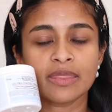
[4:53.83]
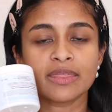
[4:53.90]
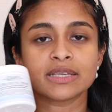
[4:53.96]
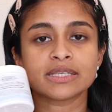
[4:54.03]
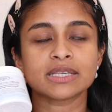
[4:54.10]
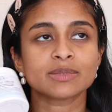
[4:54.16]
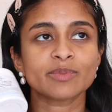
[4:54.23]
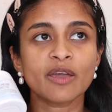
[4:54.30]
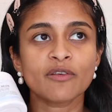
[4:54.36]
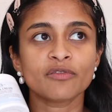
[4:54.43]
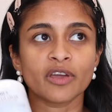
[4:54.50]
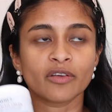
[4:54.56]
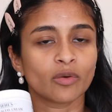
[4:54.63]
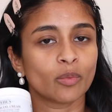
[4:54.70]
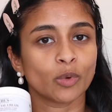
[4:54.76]
This is my
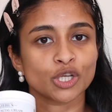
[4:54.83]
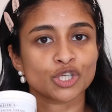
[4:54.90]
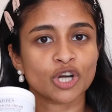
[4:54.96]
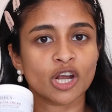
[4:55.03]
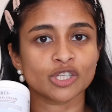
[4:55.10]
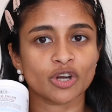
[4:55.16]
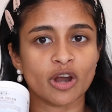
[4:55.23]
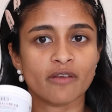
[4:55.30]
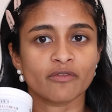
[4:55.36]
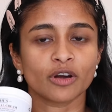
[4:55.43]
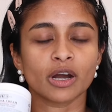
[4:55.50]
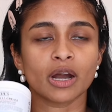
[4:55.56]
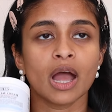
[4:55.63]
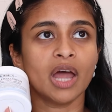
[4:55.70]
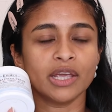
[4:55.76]
favorite moisturizer ever.